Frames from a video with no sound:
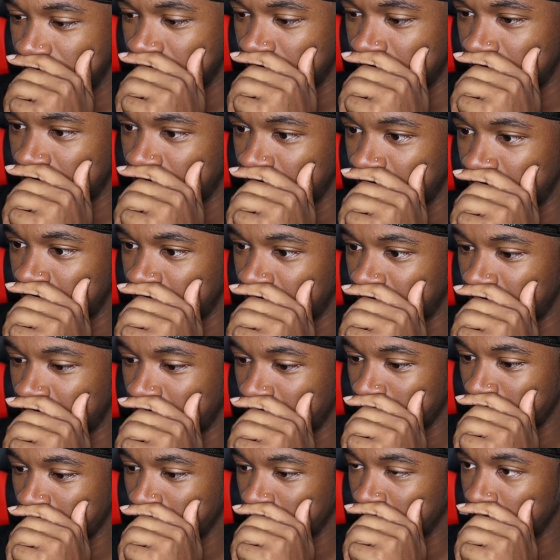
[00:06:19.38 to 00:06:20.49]
All
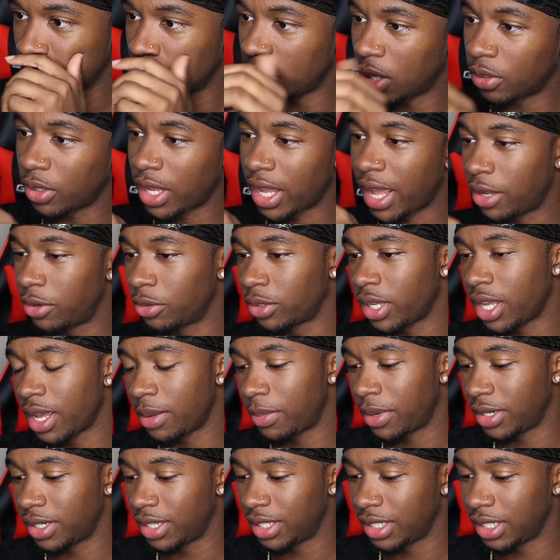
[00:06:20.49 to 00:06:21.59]
around. Okay, I don't care
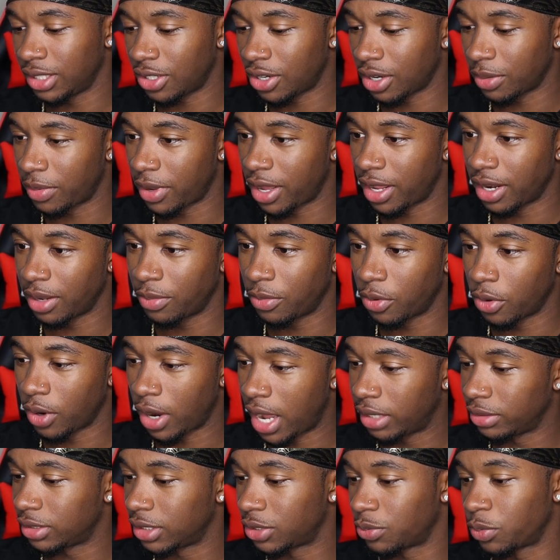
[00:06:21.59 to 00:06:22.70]
about nothing they talk about anymore.
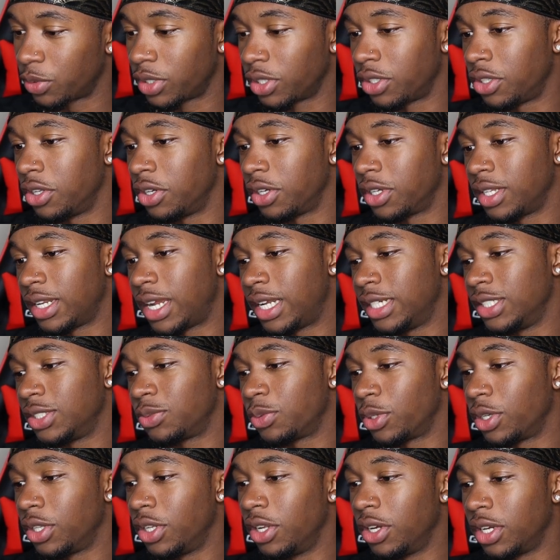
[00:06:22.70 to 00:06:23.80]
I just want to look. I just
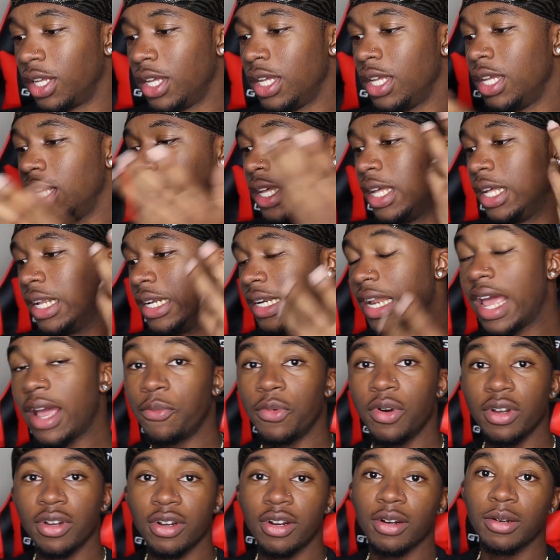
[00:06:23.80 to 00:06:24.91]
want to look.
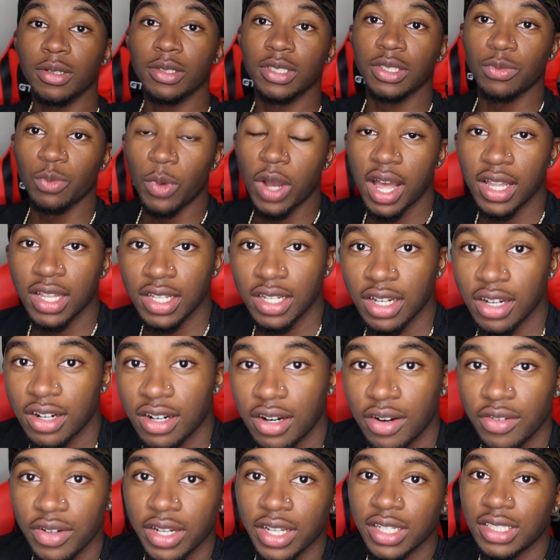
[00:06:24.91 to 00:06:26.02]
That one girl was wild. Y'all
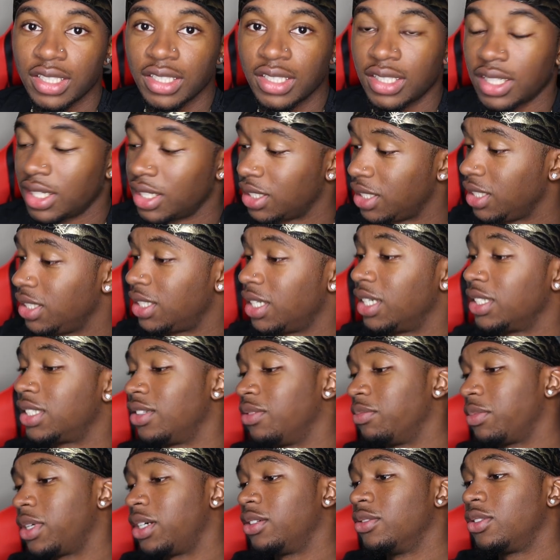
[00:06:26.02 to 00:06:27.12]
heard how she said? She said
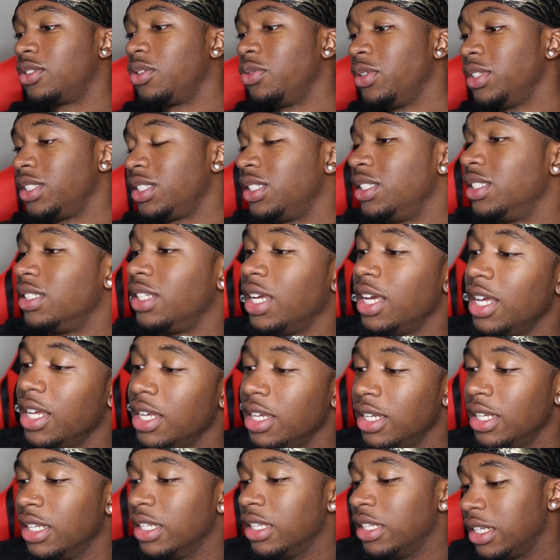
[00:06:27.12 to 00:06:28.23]
something about twisting.
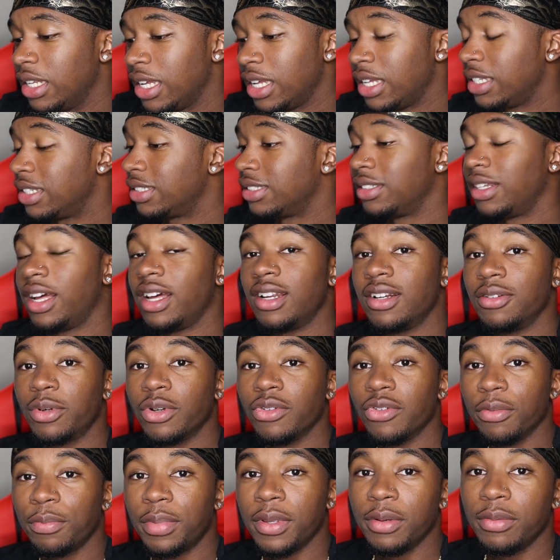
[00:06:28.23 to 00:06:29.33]
Now I don't, don't
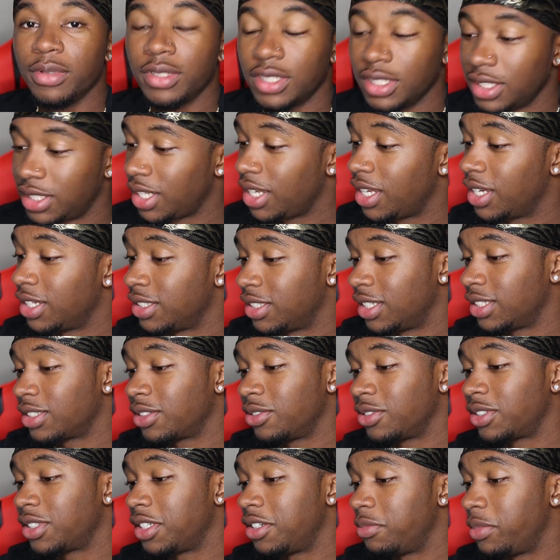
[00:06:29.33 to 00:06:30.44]
want to repeat what she said. That's
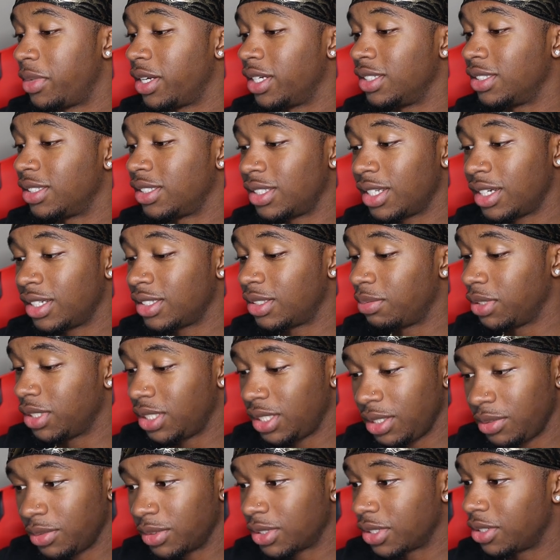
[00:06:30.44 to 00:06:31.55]
gonna sound mad sus, but
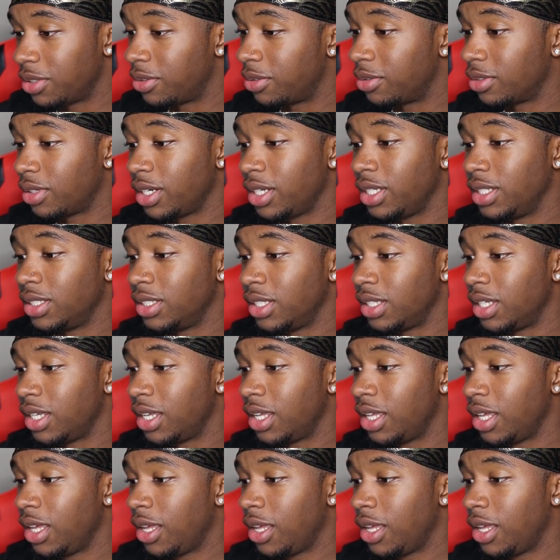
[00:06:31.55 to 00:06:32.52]
she was going crazy.